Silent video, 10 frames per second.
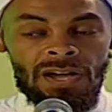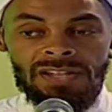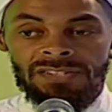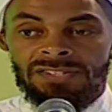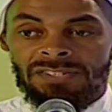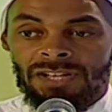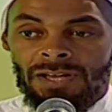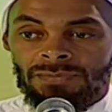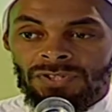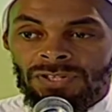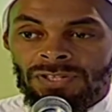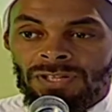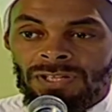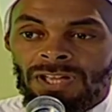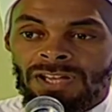I send salams on
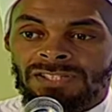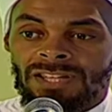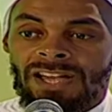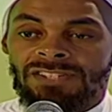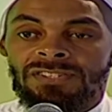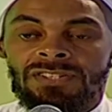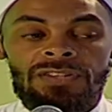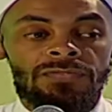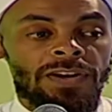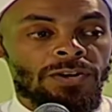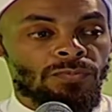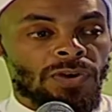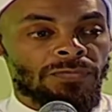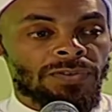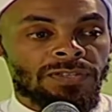Allah's last and final
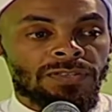prophet,